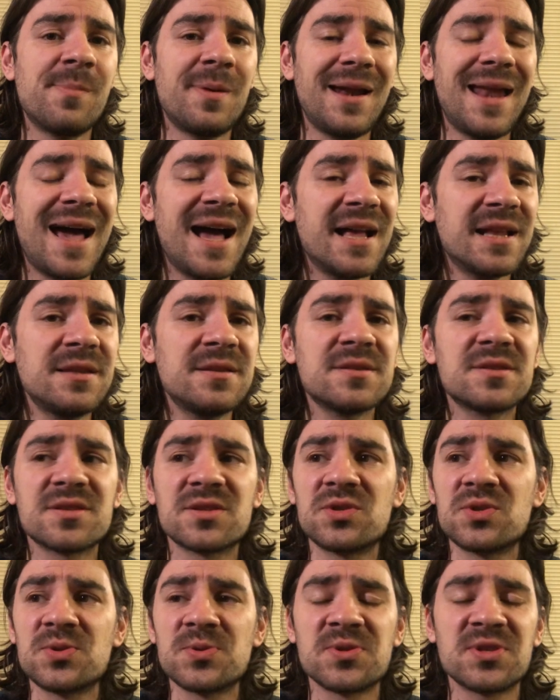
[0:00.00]

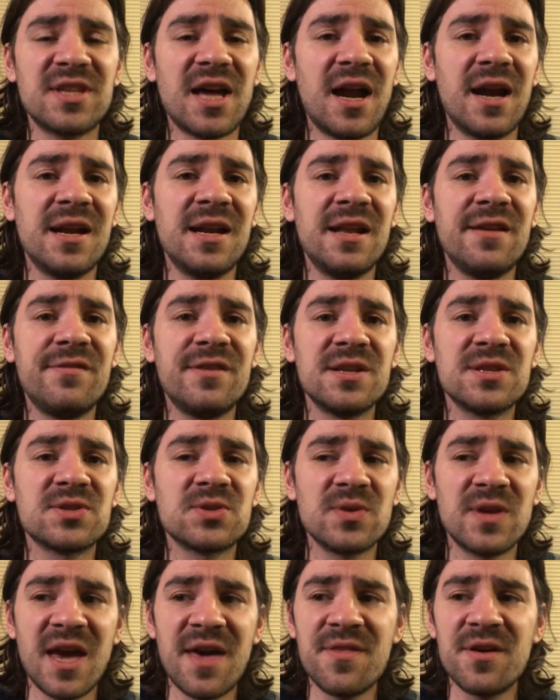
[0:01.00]
plans to start living
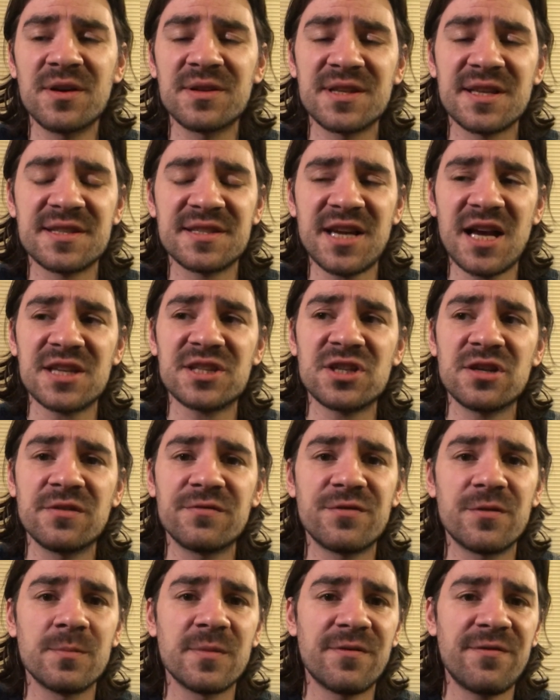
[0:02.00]
together detaching
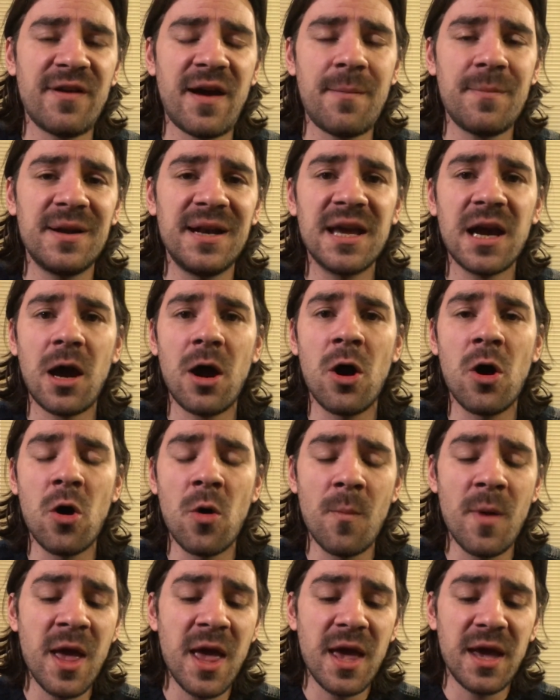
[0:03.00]
from the family
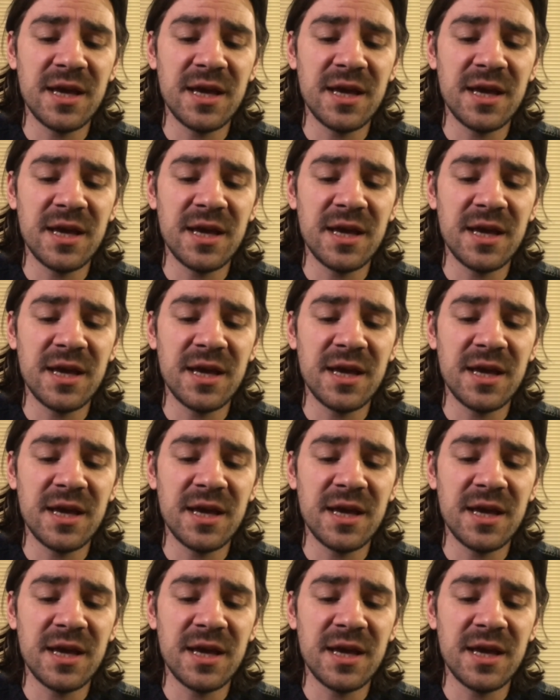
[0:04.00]
home